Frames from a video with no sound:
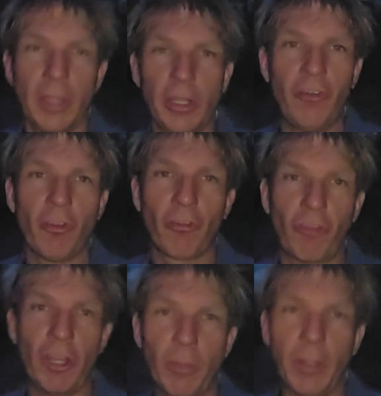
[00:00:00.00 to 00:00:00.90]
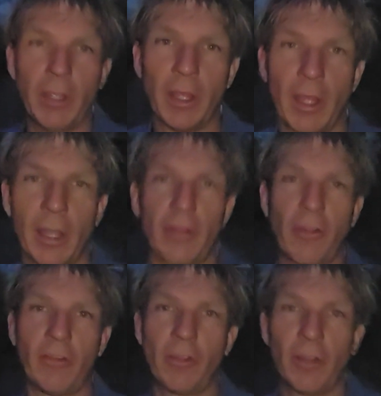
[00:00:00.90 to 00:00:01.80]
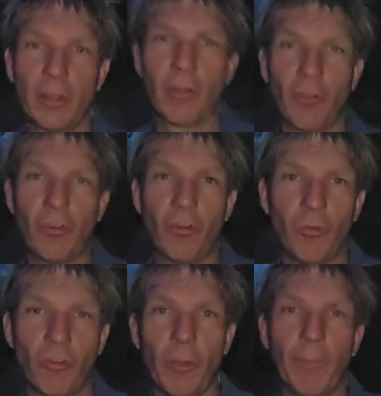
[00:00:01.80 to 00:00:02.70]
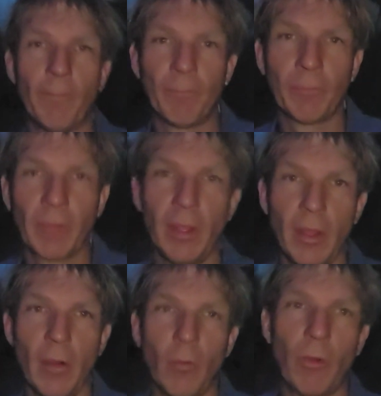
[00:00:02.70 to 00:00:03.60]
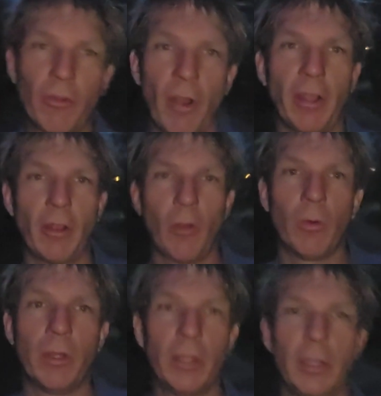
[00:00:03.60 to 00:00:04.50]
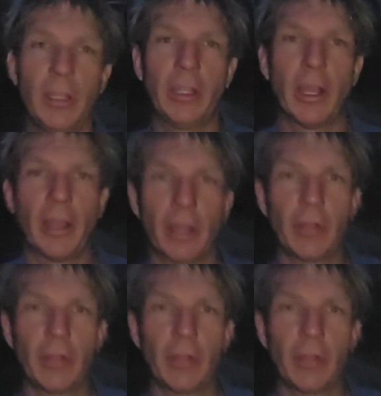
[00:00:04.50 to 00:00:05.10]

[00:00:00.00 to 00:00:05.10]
You shall seek me, and as I said unto the Jews, Whither I go, you cannot